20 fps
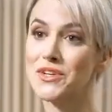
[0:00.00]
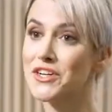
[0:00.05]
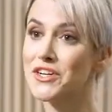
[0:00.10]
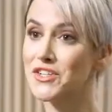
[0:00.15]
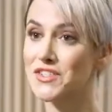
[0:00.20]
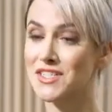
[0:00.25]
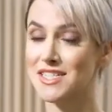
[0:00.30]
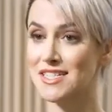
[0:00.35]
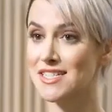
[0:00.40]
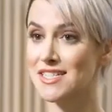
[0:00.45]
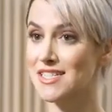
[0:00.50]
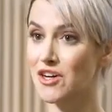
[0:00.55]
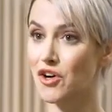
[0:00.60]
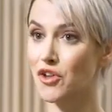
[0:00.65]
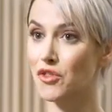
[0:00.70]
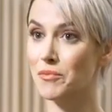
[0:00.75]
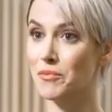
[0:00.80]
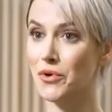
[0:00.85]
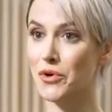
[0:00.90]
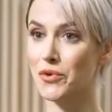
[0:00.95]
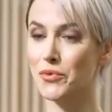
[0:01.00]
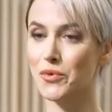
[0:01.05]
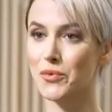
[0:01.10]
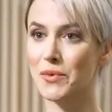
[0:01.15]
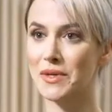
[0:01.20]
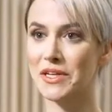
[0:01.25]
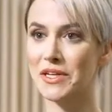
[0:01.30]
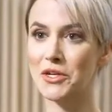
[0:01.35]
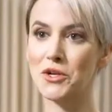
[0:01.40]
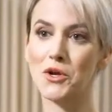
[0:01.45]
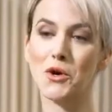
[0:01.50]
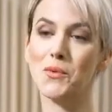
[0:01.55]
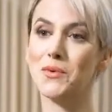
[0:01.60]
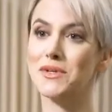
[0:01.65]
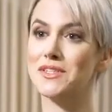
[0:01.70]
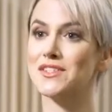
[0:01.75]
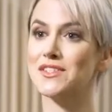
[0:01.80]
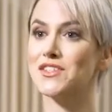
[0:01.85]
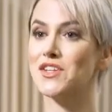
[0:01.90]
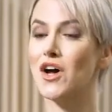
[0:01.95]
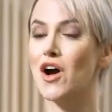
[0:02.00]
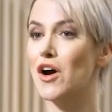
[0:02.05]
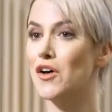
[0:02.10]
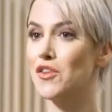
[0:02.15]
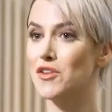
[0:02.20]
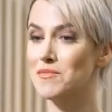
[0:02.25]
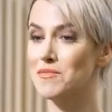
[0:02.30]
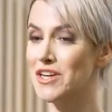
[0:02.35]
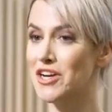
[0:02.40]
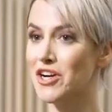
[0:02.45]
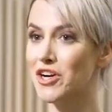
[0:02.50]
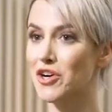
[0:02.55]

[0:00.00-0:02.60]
2 years in stealth mode where really no one saw the